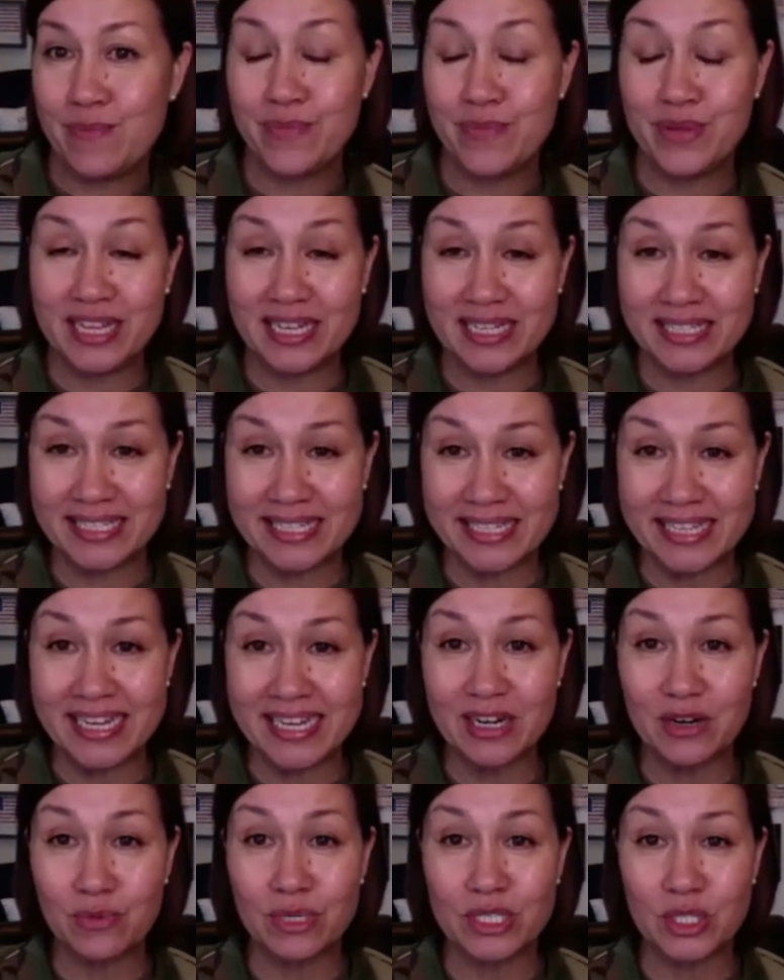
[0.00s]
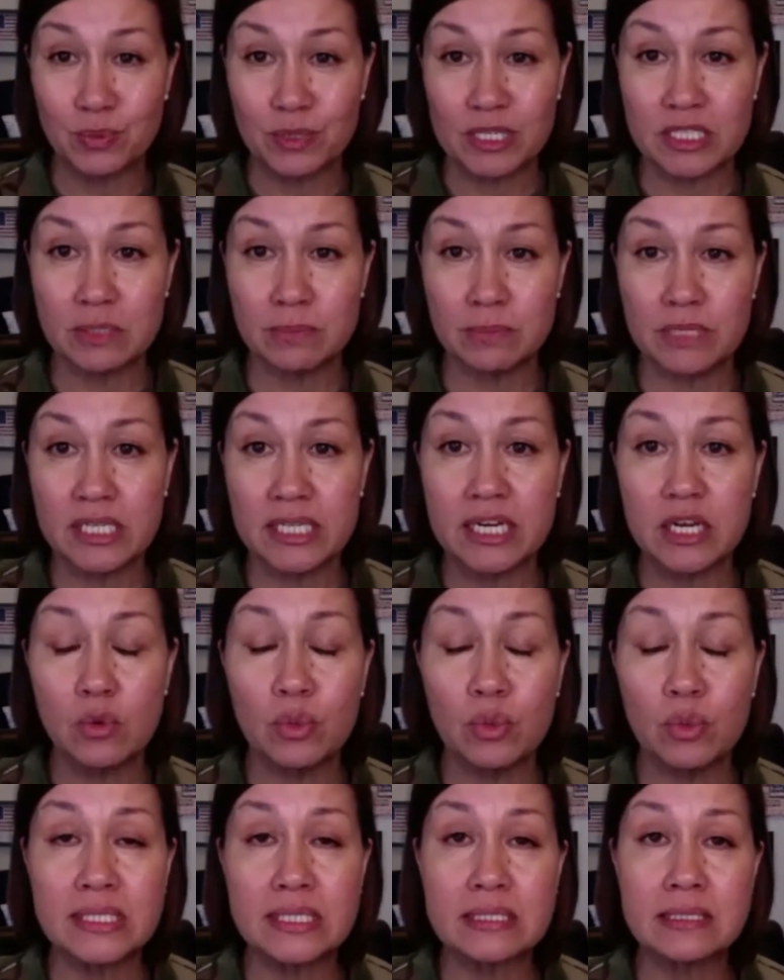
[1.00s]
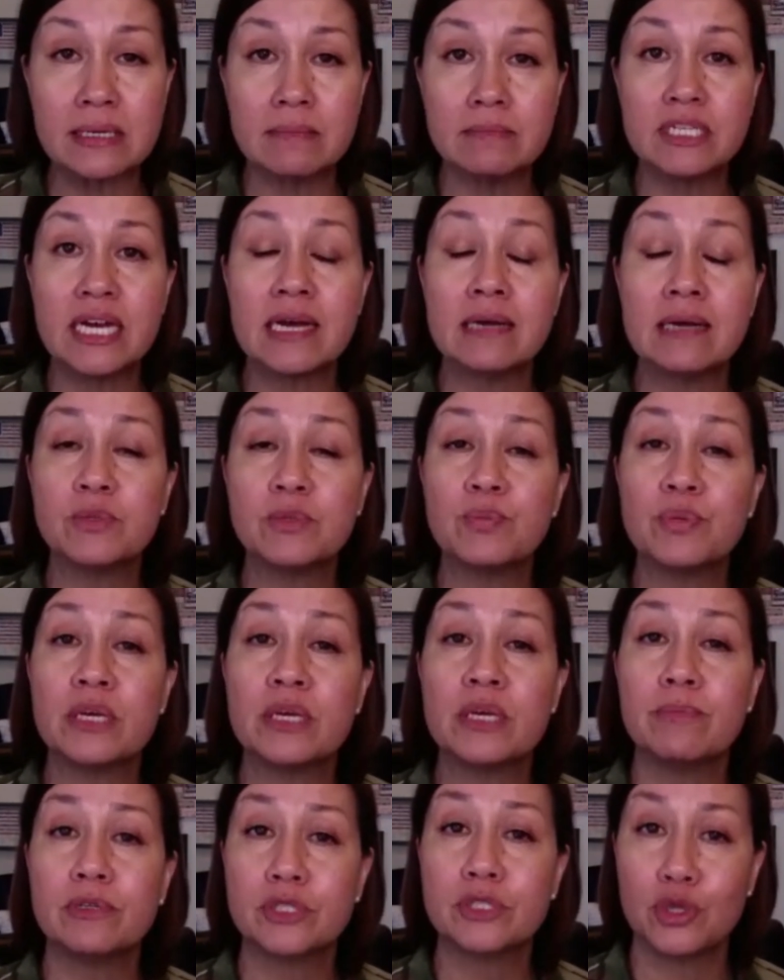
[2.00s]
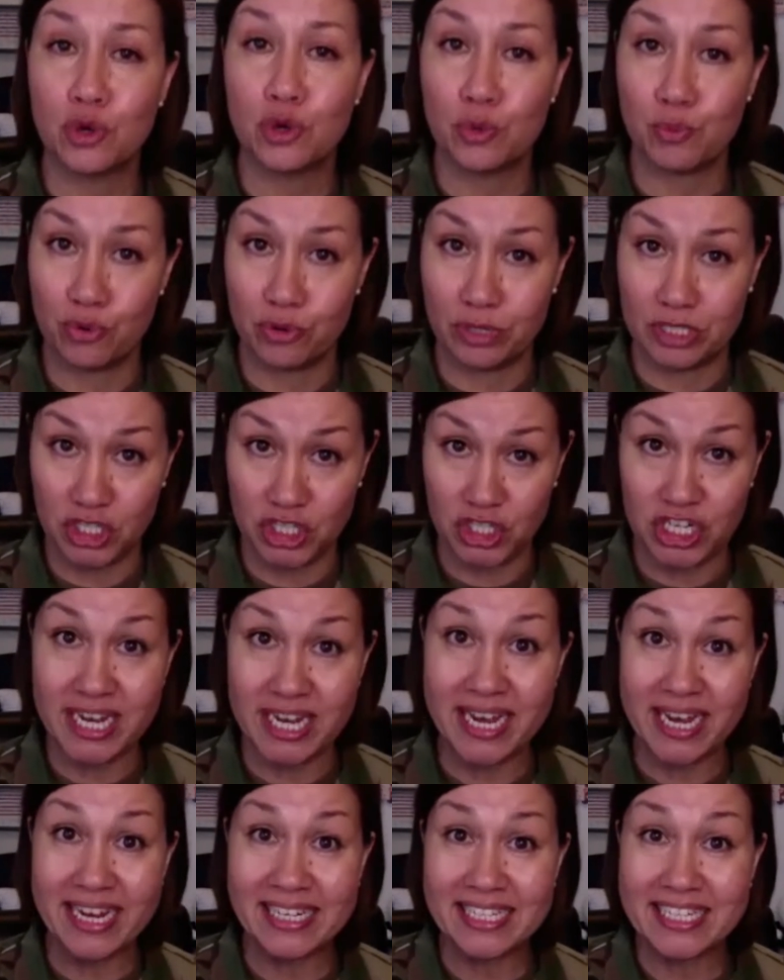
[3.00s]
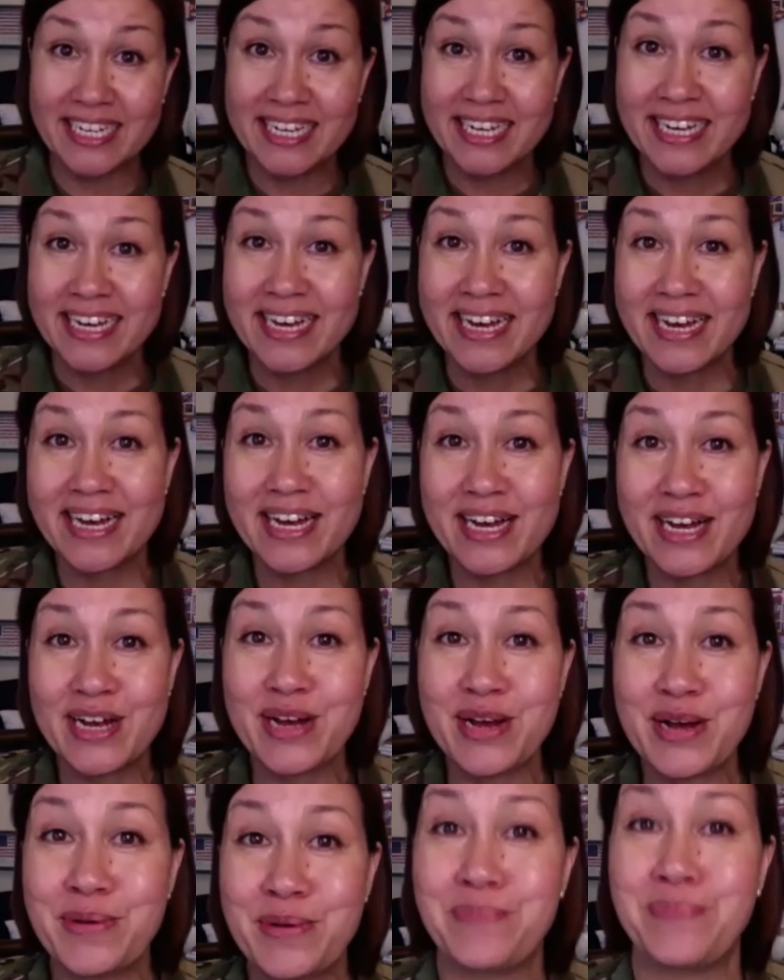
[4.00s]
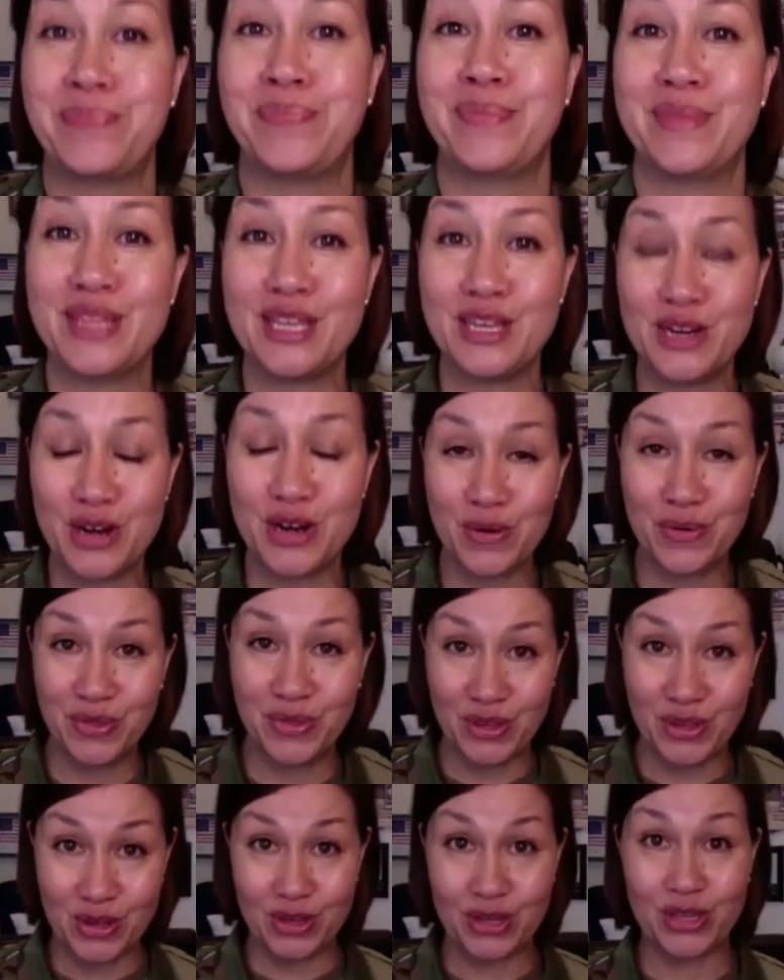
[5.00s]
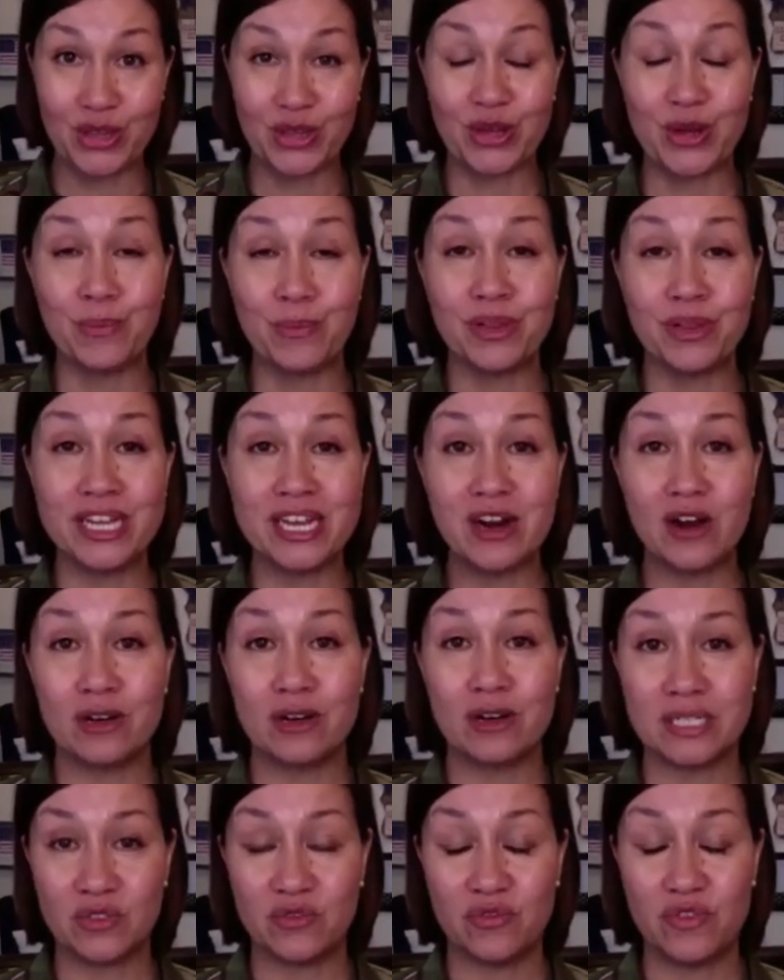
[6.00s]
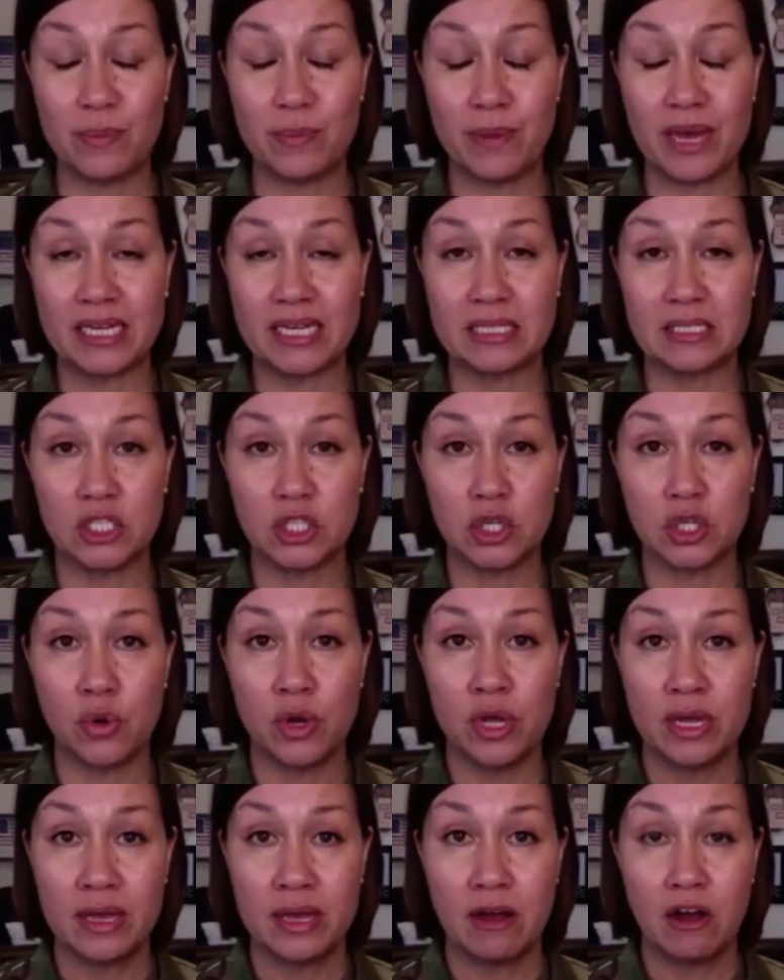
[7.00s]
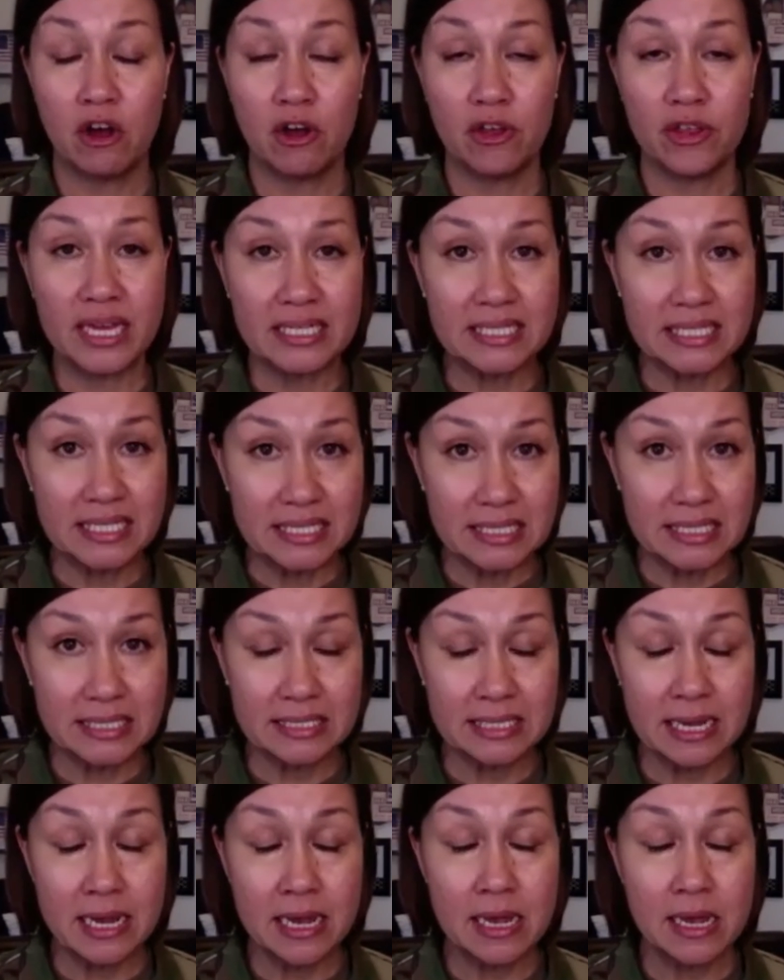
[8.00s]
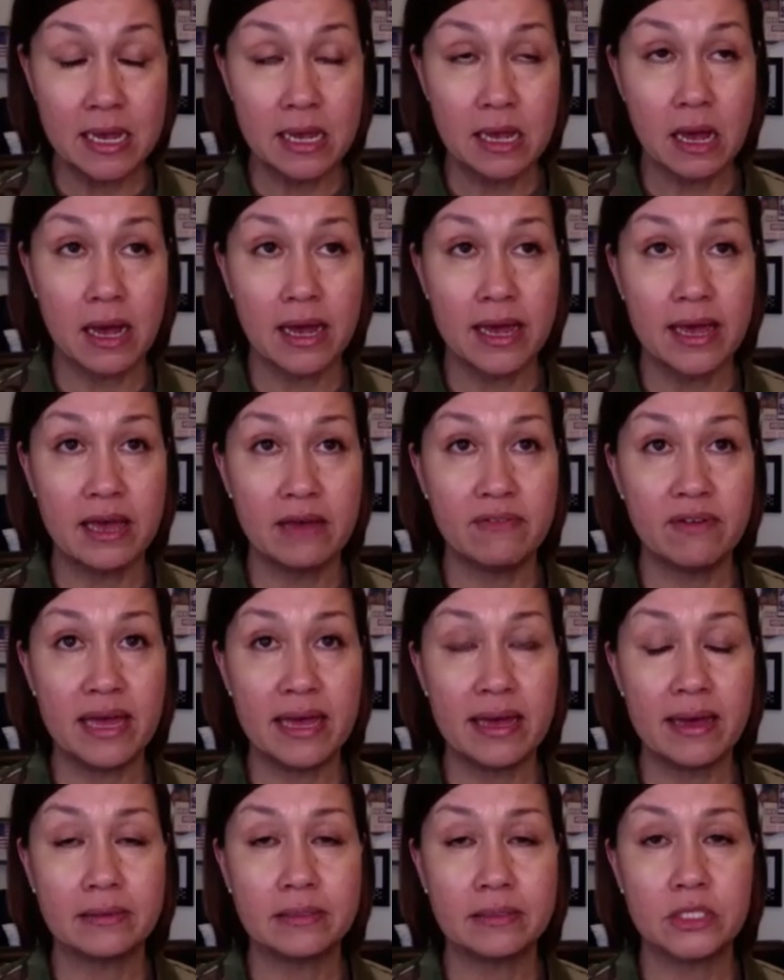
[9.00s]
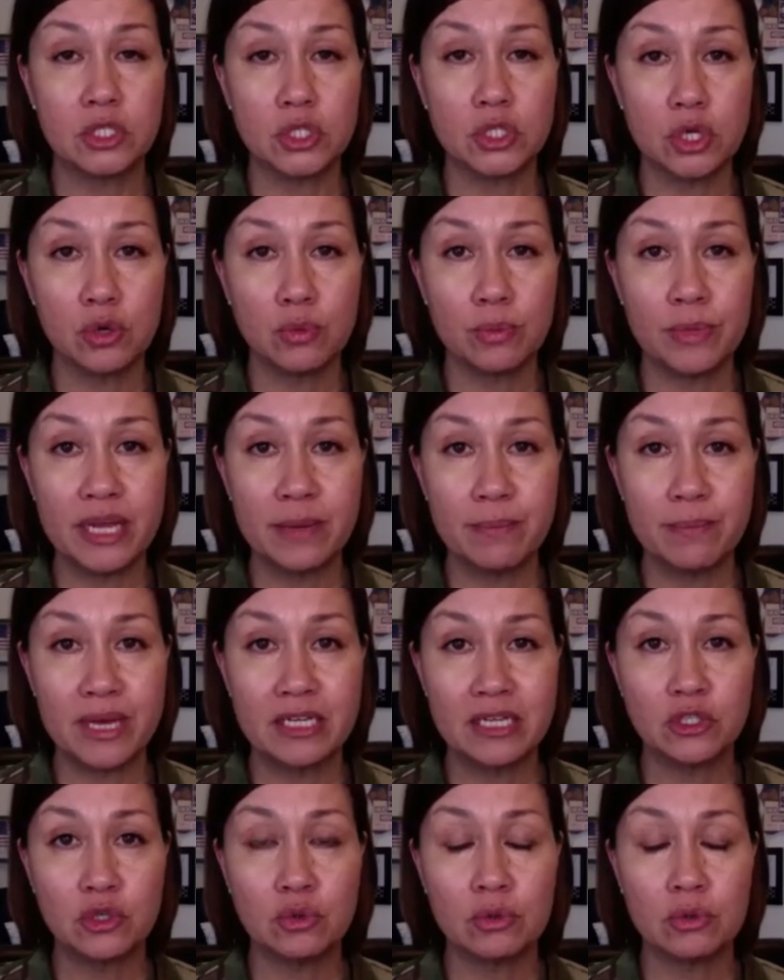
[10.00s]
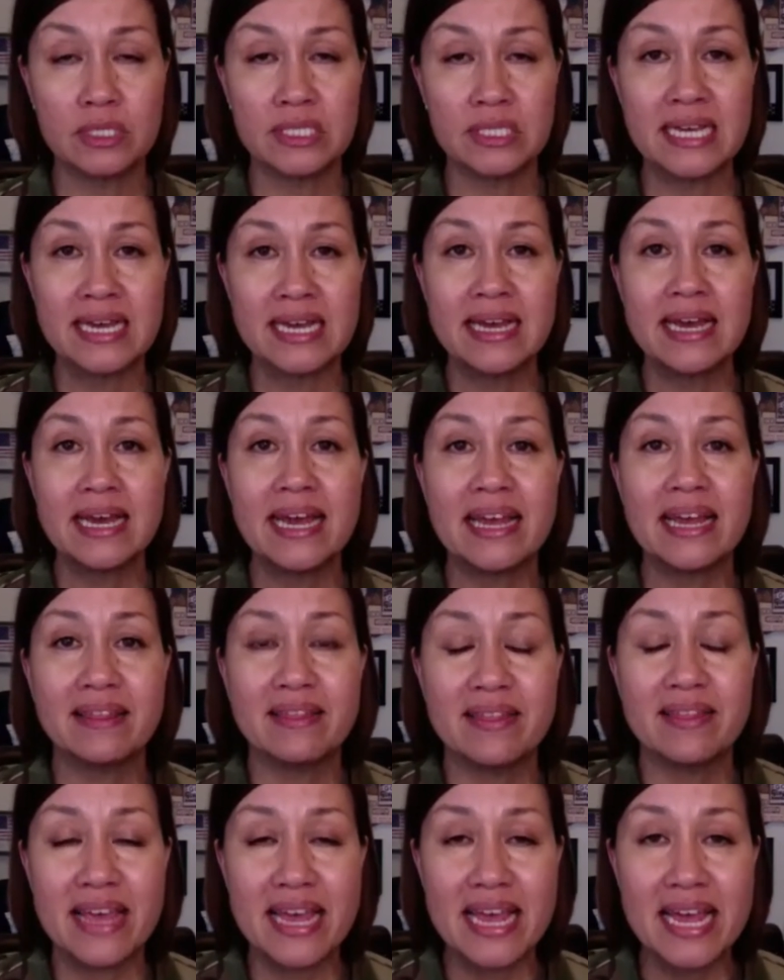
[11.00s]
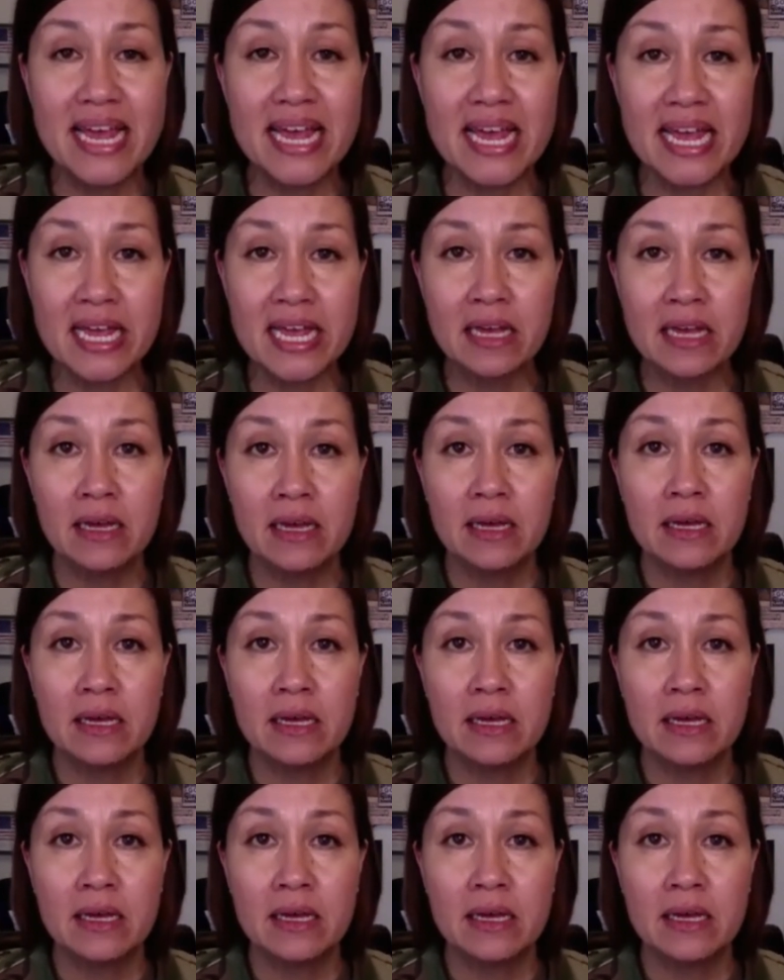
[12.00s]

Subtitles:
But that's a lot of responsibility when sometimes people don't appreciate, you know, the complete honest feedback. And so all that to say, I have had so many mentors, and they